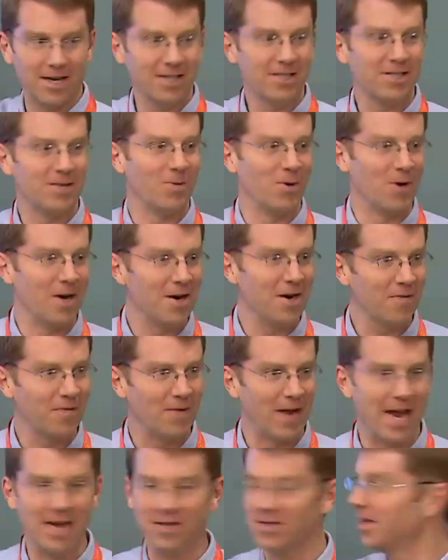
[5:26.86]
the customer
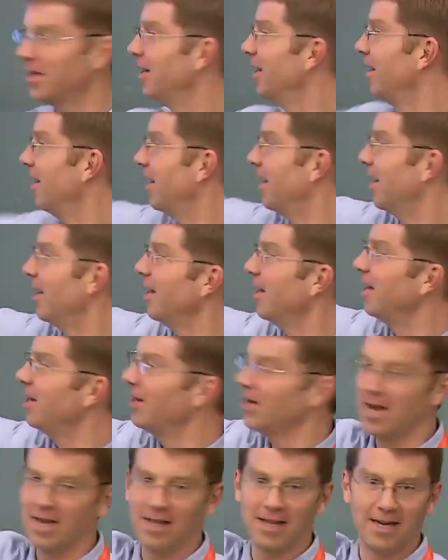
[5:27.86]
interface, and
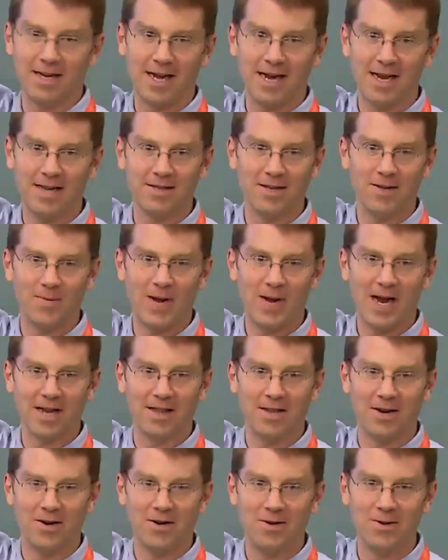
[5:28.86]
then you got the guys in the
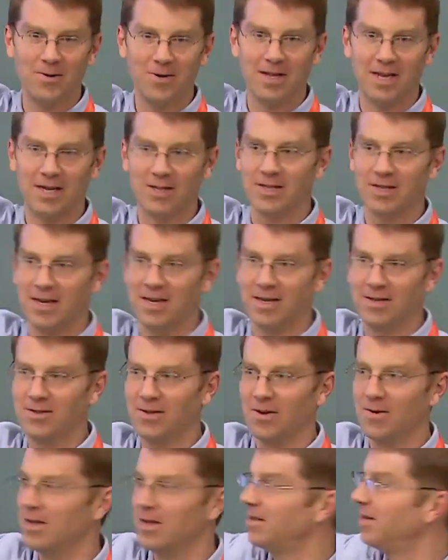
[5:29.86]
back that are doing this. And
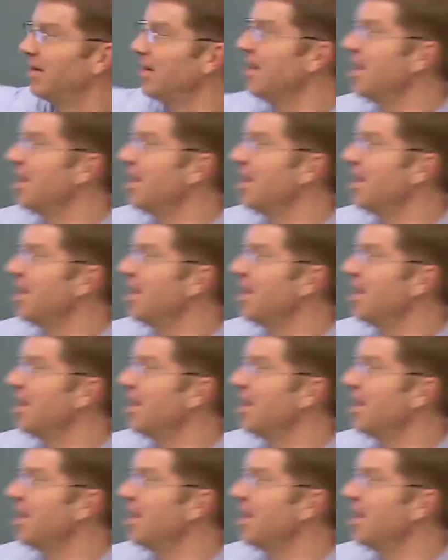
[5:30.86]
it's so the